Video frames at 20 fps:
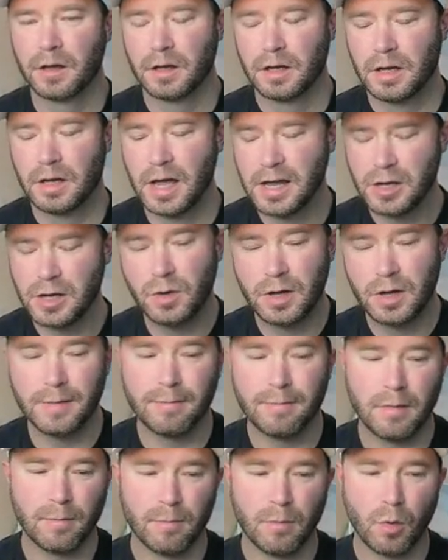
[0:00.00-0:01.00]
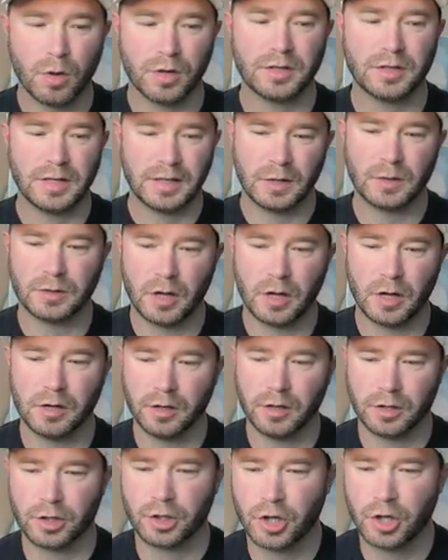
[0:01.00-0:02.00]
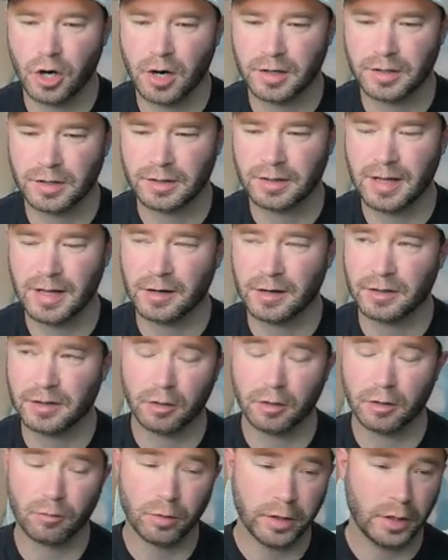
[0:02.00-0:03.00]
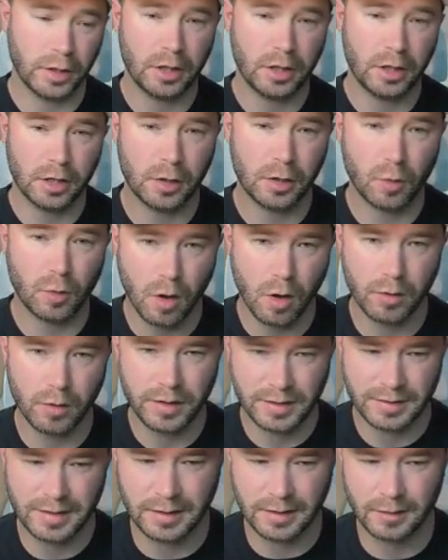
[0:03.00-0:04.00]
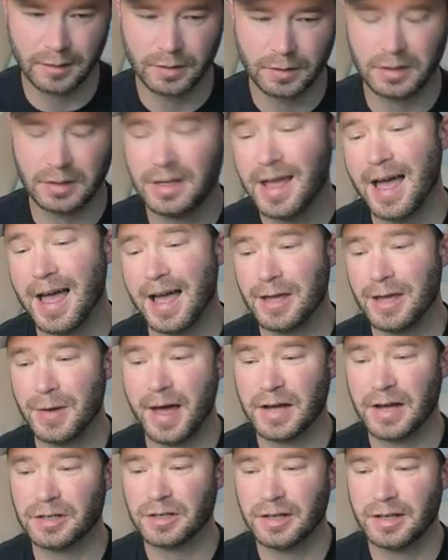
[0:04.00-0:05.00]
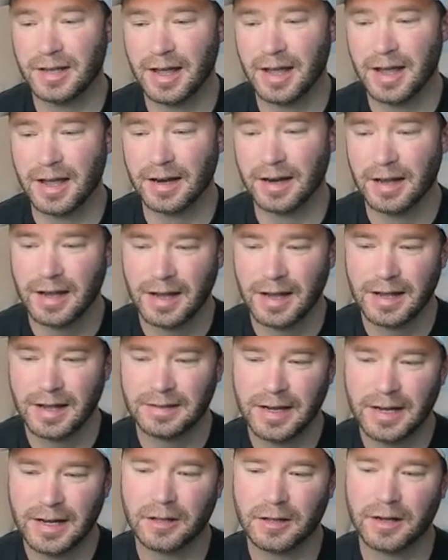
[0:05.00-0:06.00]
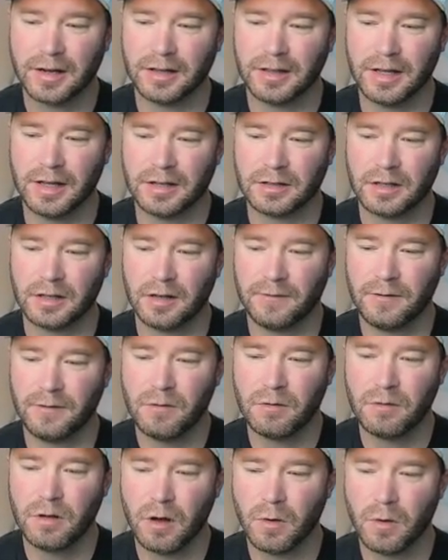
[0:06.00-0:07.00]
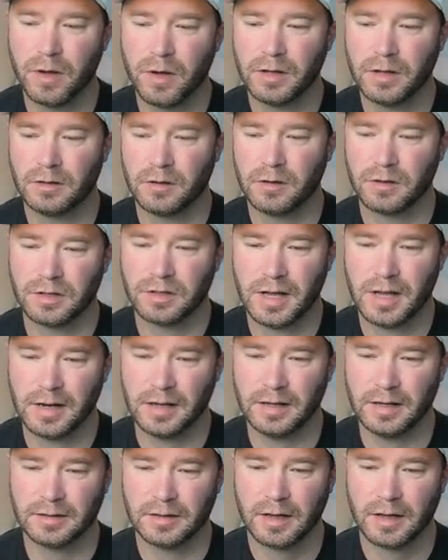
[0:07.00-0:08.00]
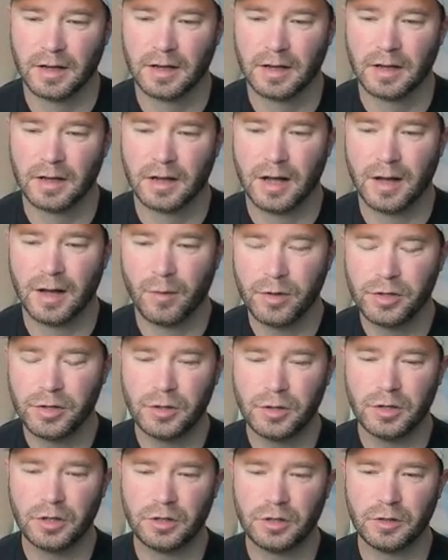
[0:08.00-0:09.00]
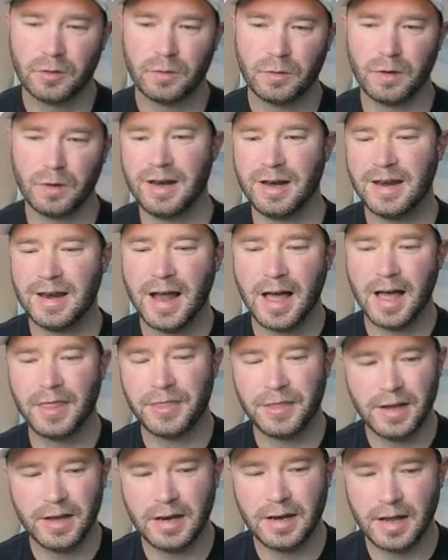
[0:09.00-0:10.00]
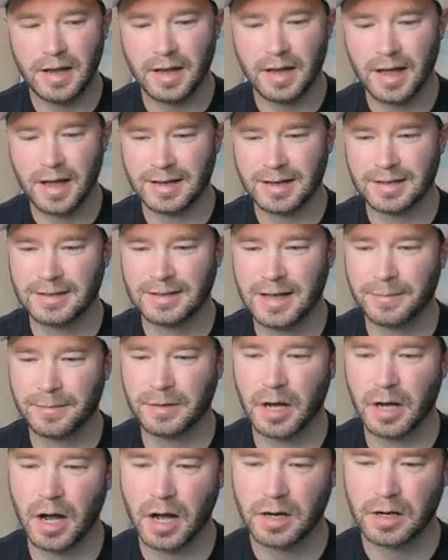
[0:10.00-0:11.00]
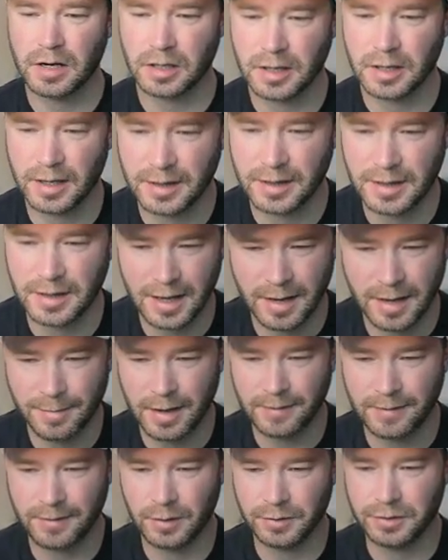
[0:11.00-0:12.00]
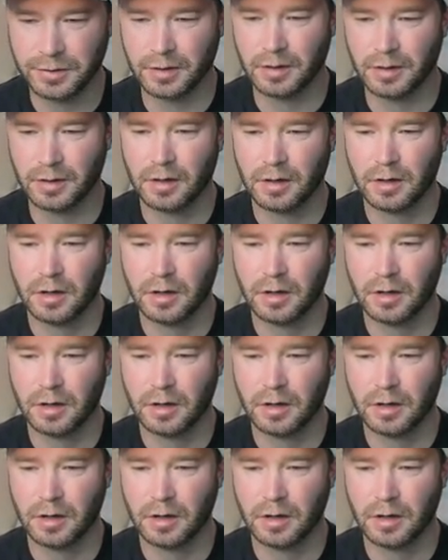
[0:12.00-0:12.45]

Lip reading: can you get more signals on your charts that are still really good quality signals? Yeah, you actually can. And take a look at this. If you go into your settings, I want you to do nothing except unclick the MA filter.